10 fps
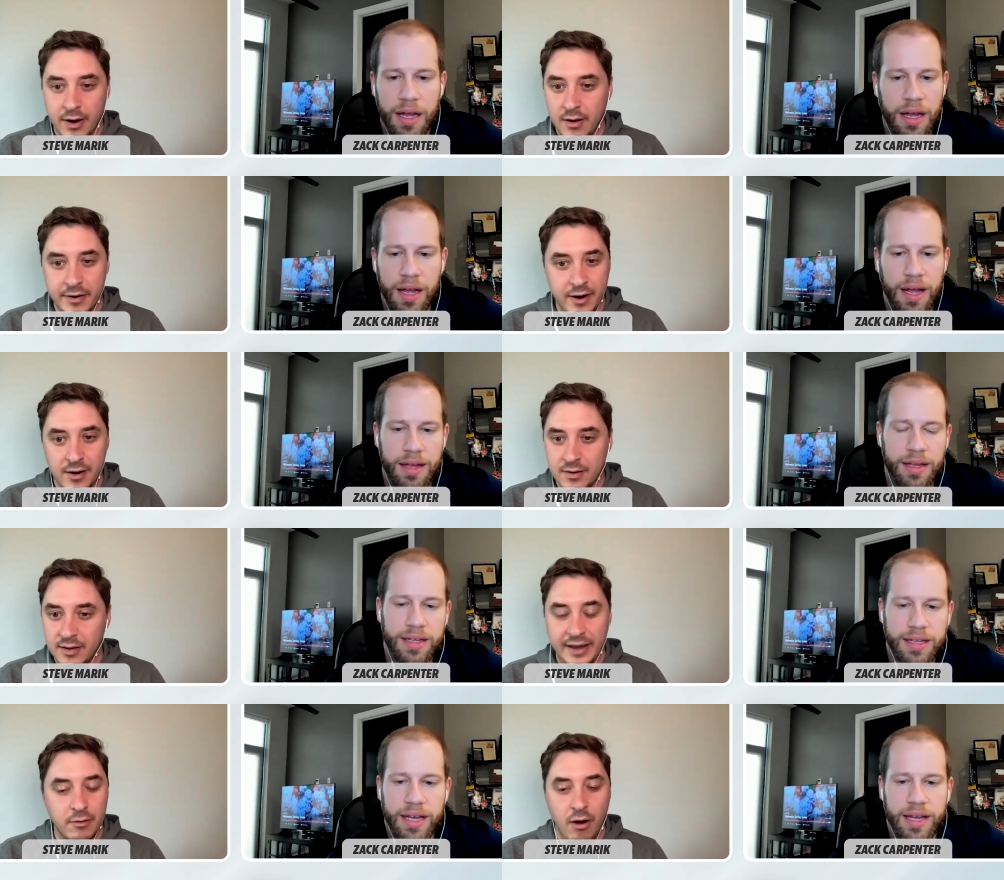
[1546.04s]
Speaker 1: Collier.
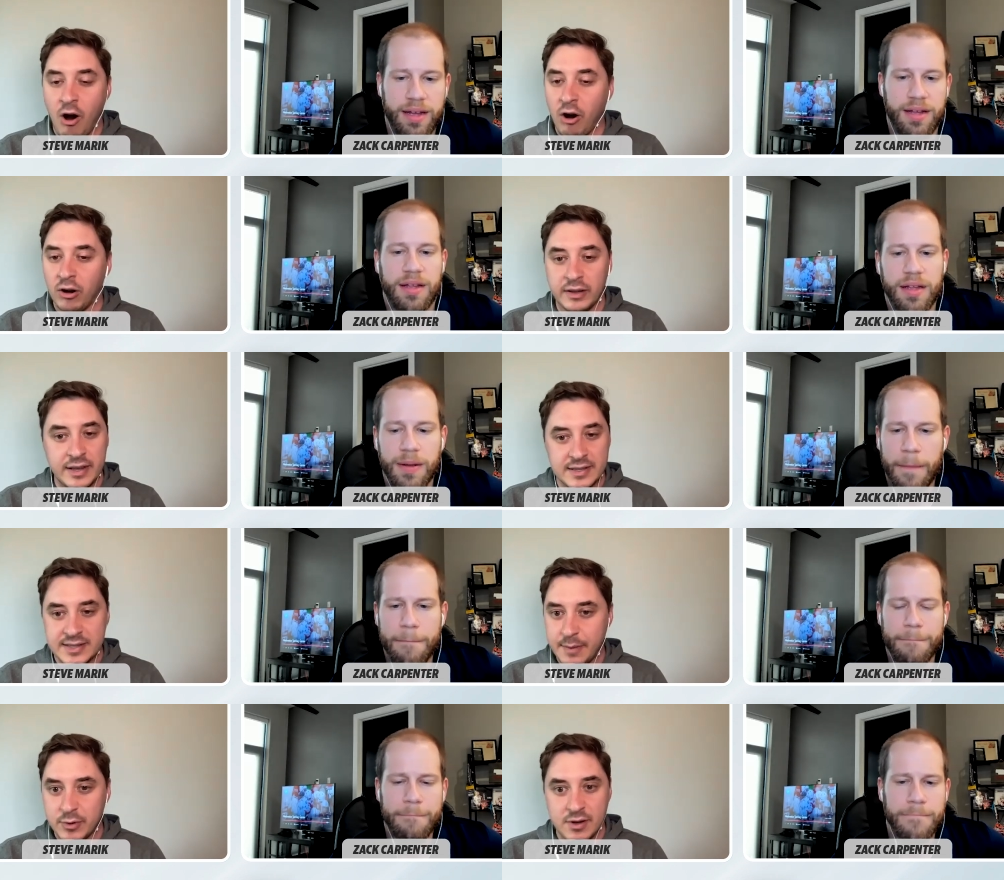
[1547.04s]
Like yeah. hardly his
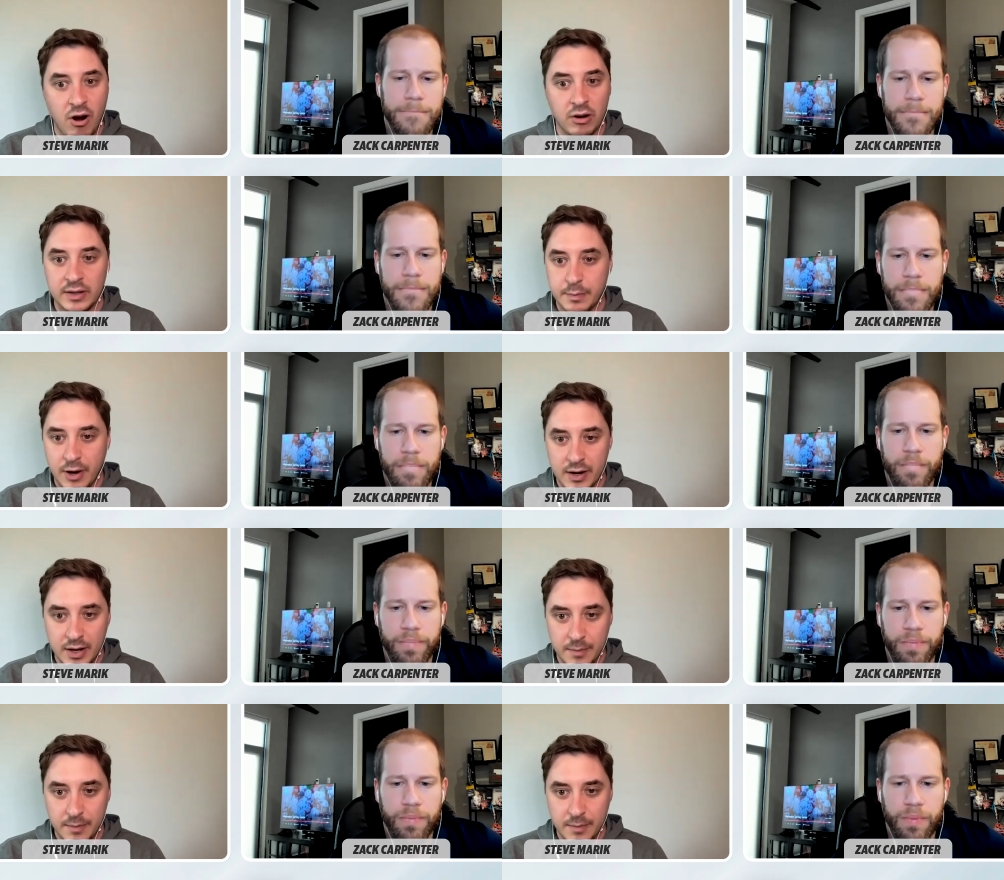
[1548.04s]
name was hardly brought
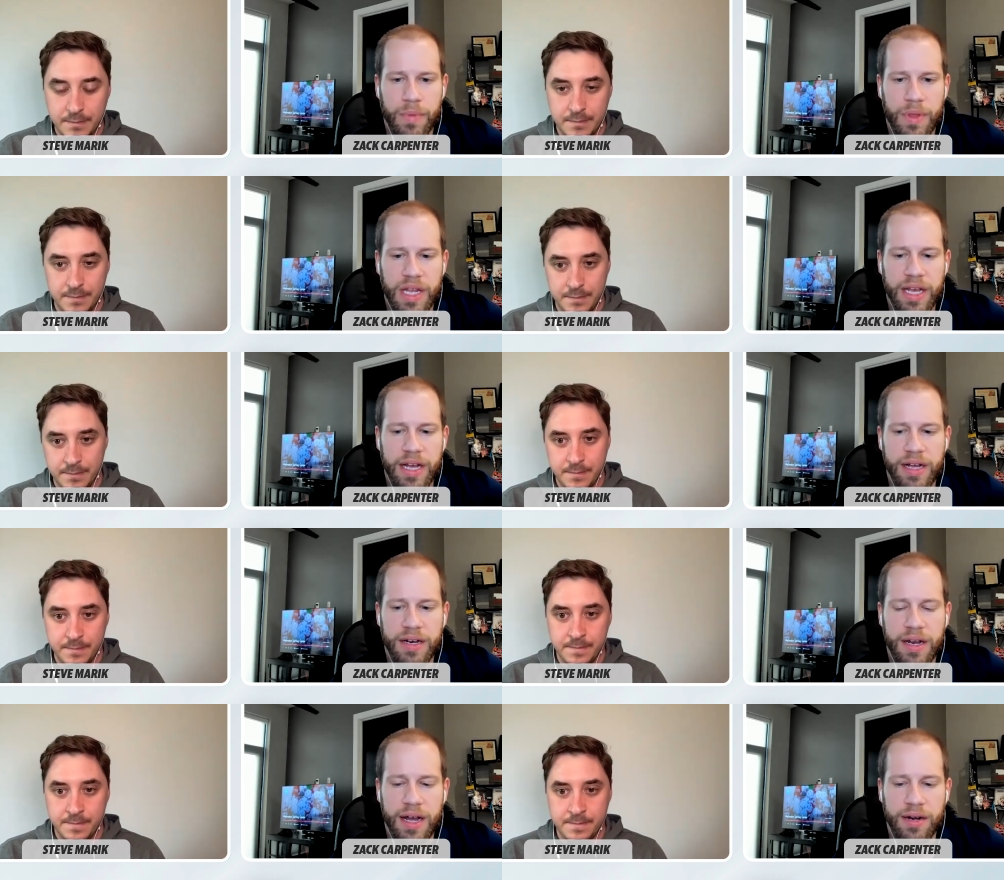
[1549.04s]
up.
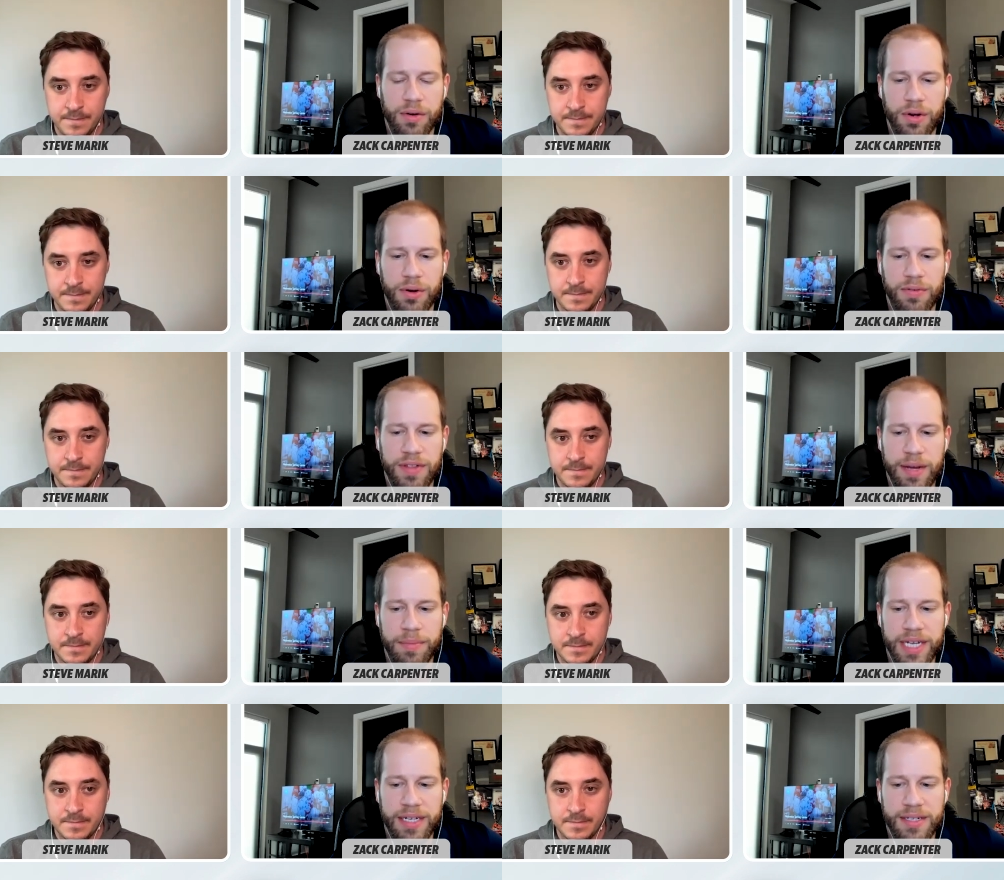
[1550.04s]
Speaker 2: And I don't know if that
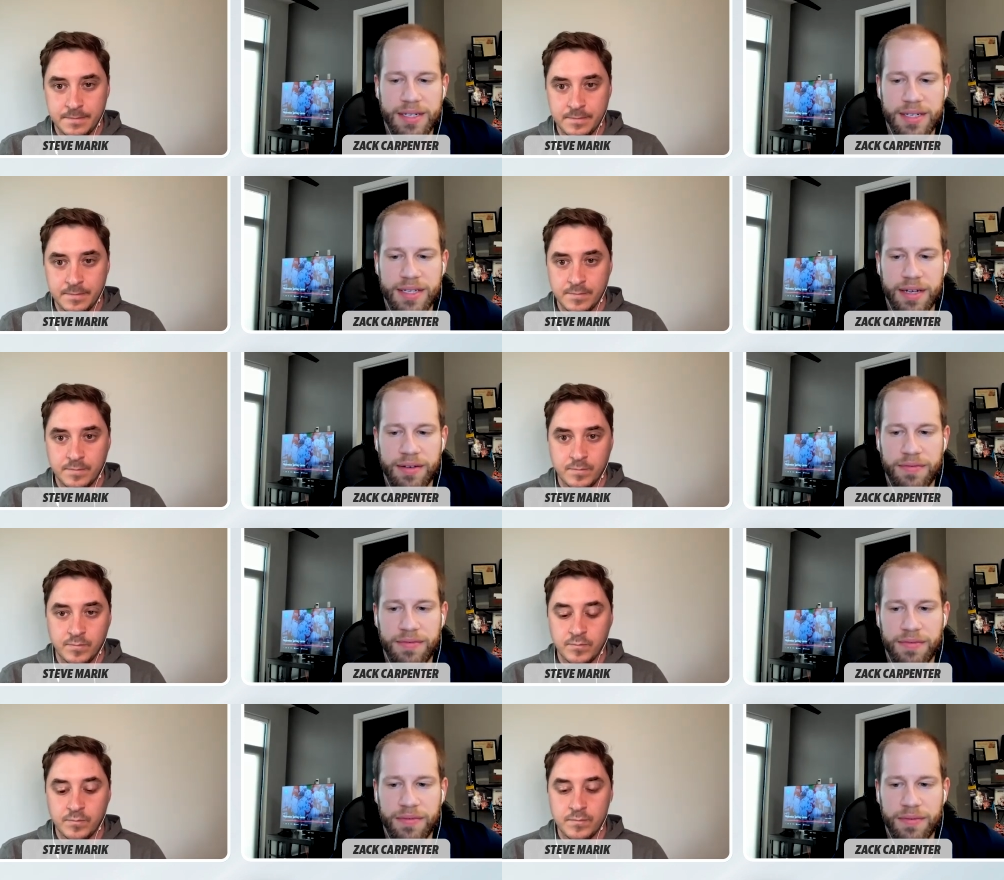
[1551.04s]
means
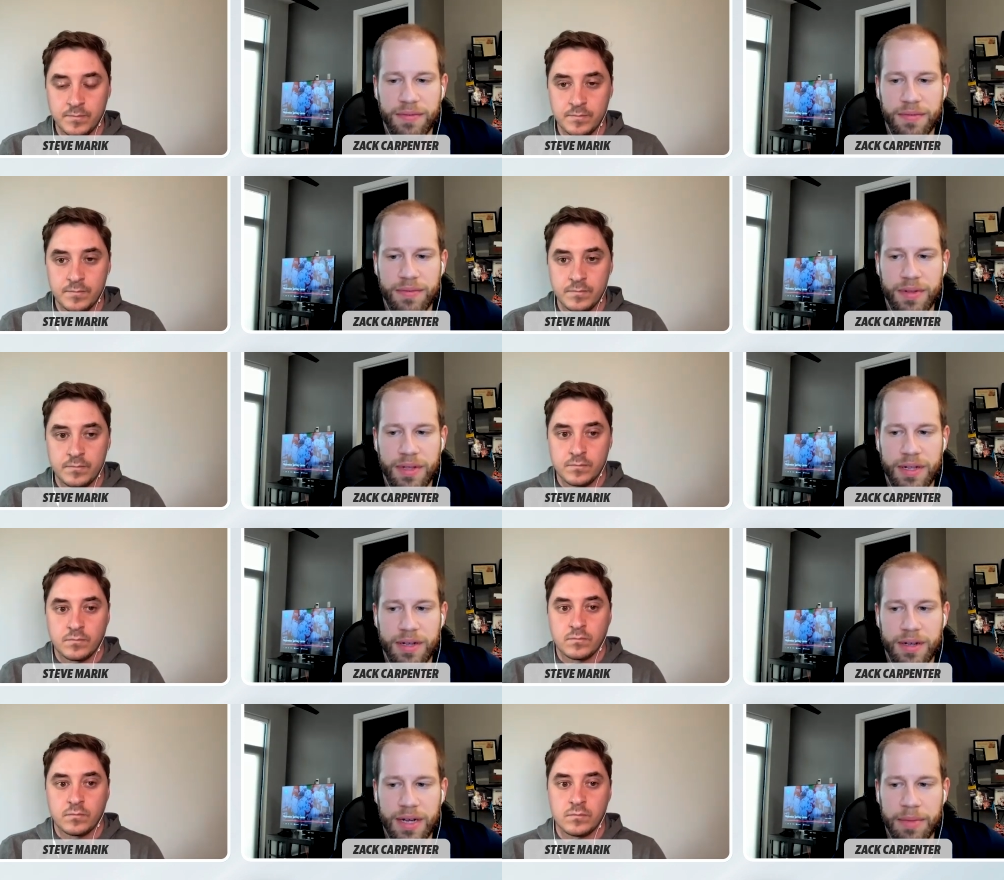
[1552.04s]
if
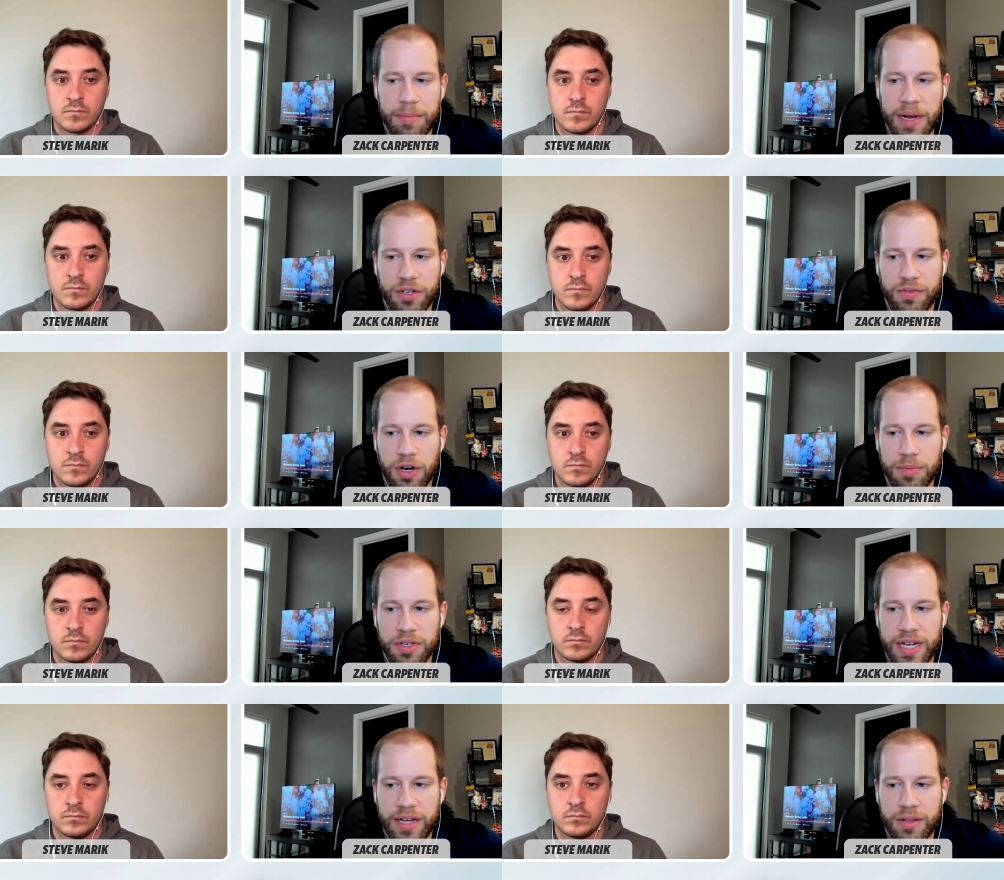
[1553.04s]
the I mean Myles Farmer
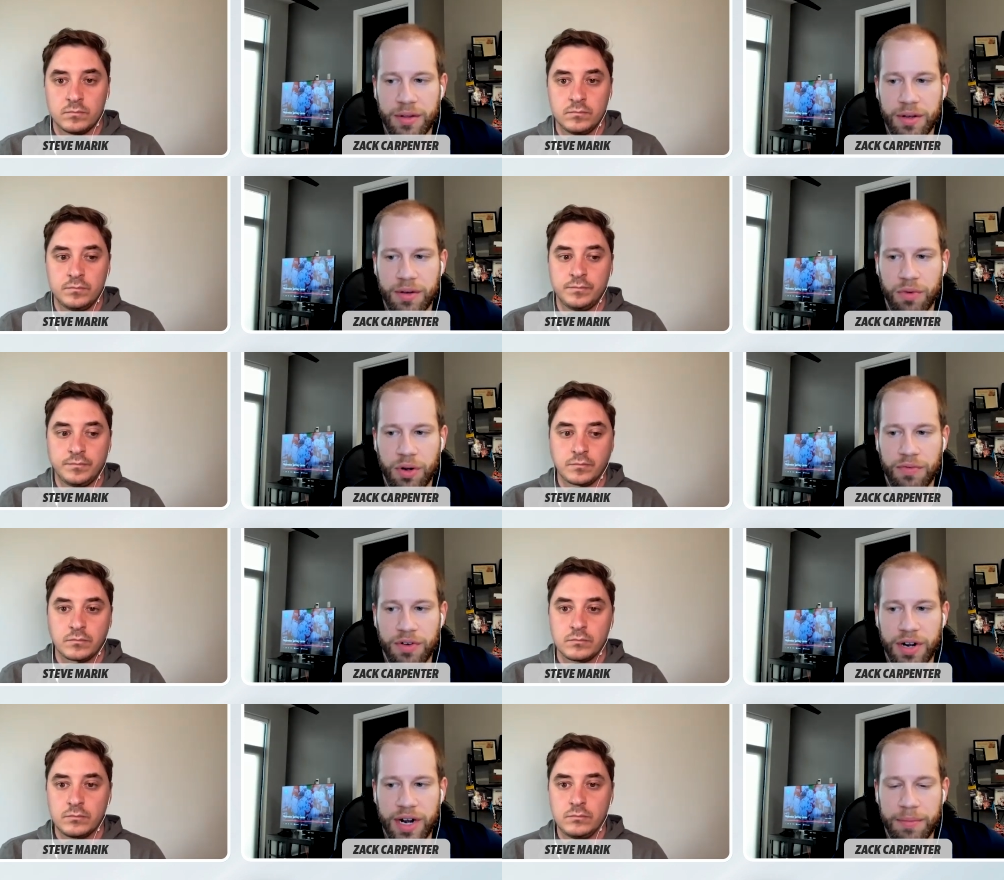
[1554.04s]
at the
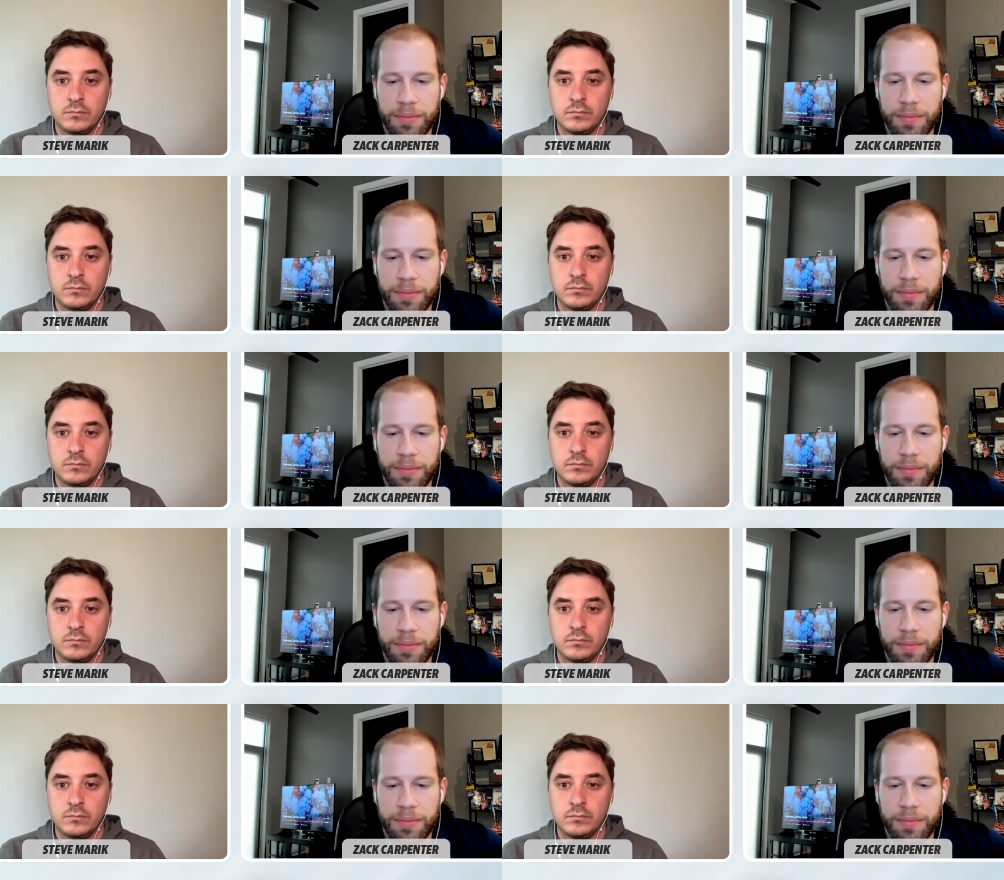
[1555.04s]
Rover at